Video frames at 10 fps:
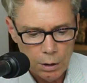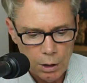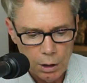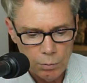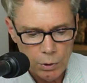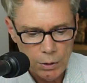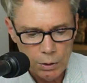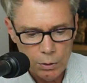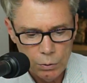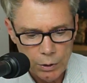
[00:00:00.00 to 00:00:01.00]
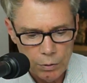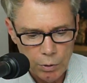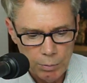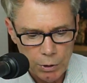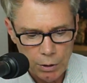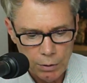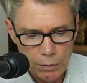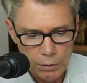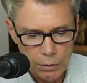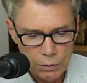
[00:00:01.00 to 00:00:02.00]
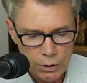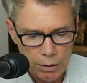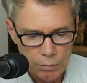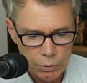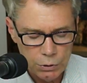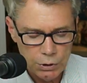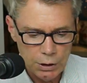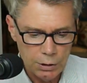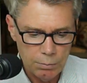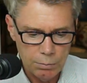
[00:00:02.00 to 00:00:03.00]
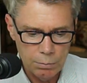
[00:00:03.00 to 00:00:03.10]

uh, with the new equipment on Thursday. We'll see.